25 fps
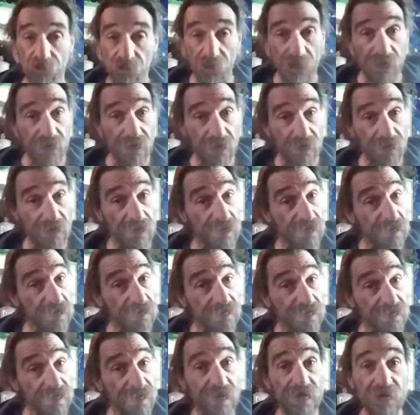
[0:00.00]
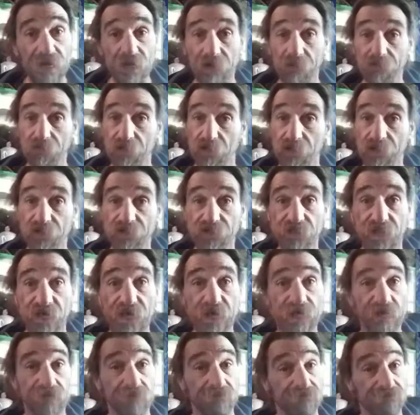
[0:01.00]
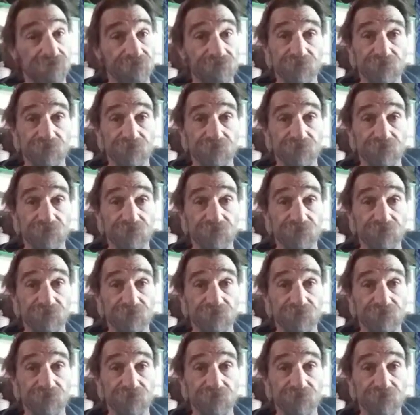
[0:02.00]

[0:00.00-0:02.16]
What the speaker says: And again, I'm going to say it.